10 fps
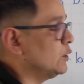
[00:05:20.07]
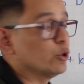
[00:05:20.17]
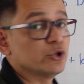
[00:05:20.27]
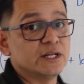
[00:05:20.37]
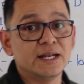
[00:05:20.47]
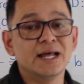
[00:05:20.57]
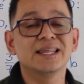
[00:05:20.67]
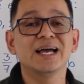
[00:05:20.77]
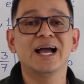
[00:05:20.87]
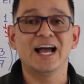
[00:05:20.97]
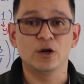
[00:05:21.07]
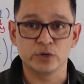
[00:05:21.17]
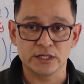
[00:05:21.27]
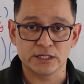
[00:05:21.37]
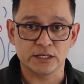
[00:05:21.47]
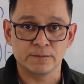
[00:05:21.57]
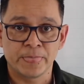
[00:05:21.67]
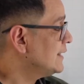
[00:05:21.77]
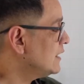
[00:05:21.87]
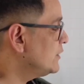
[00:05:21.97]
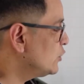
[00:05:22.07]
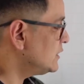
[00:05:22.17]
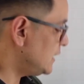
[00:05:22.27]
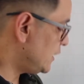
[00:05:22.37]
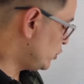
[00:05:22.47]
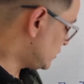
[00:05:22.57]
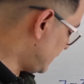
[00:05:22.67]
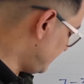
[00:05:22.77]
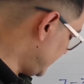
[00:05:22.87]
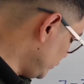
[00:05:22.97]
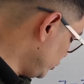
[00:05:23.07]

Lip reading: slope-intercept form. In the previous video,